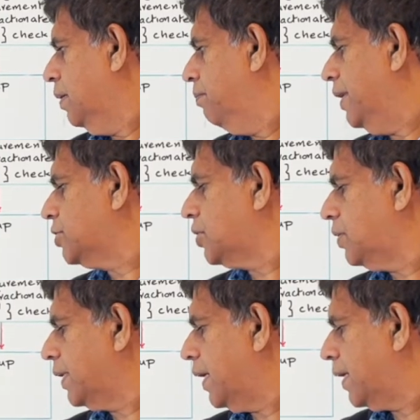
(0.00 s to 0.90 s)
based
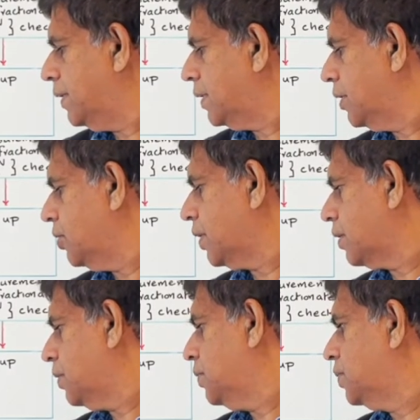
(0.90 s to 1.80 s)
on that, I think you
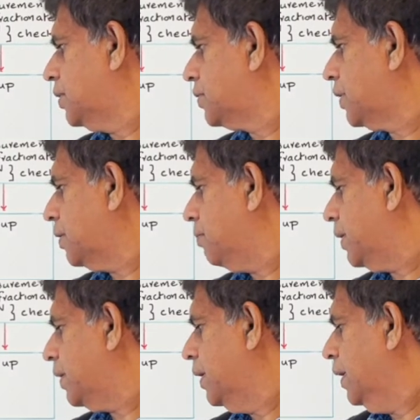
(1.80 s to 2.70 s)
can do the
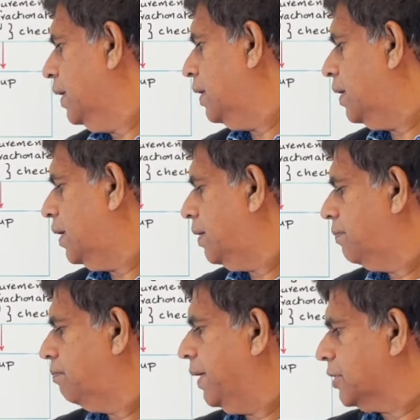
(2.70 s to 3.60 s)
treatment
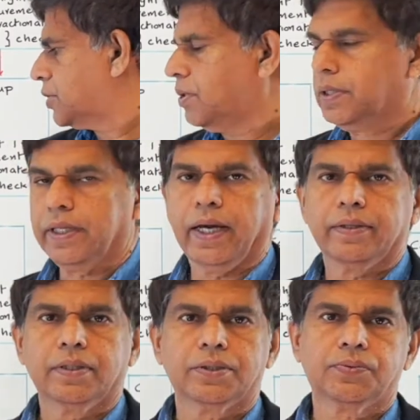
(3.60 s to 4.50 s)
um, based on
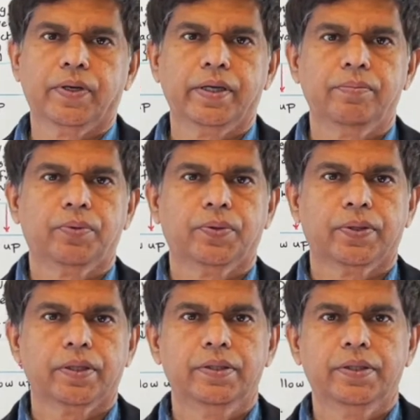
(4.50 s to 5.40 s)
that. That's very
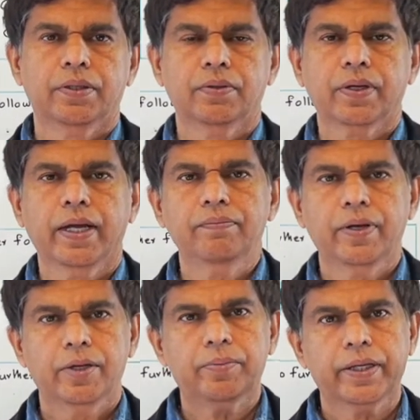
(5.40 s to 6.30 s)
important. Okay,
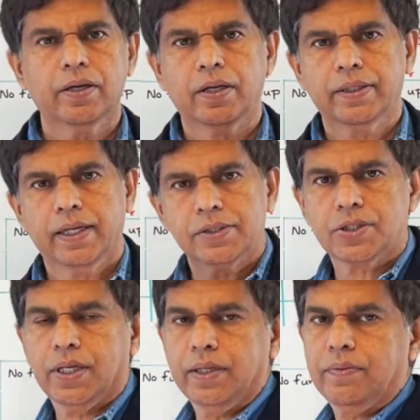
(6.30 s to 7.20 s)
everybody got that
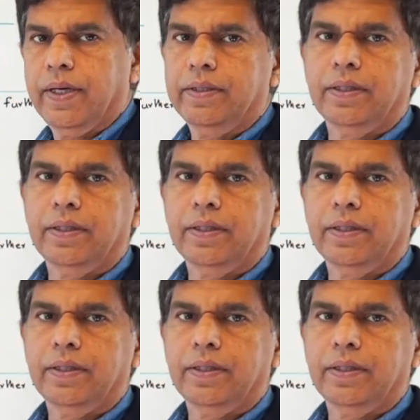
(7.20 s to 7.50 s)
side right